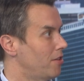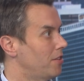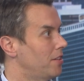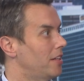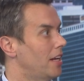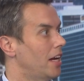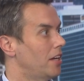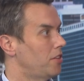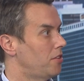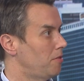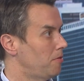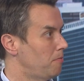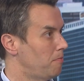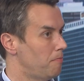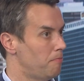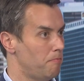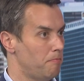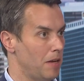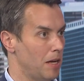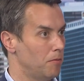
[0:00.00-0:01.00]
to not to
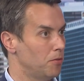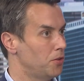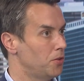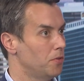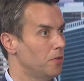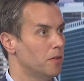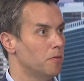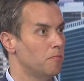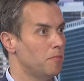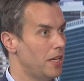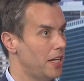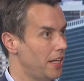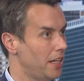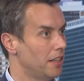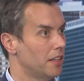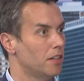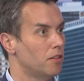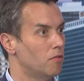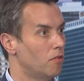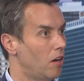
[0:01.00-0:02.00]
be able to
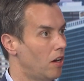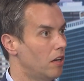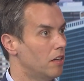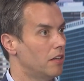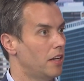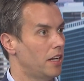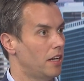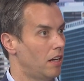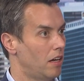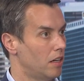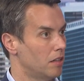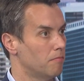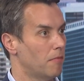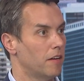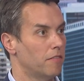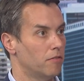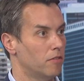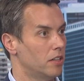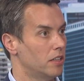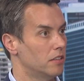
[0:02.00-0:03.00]
immediately run and hug my
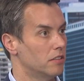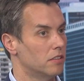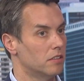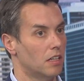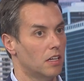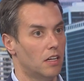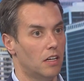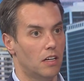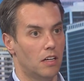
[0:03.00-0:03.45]
friends.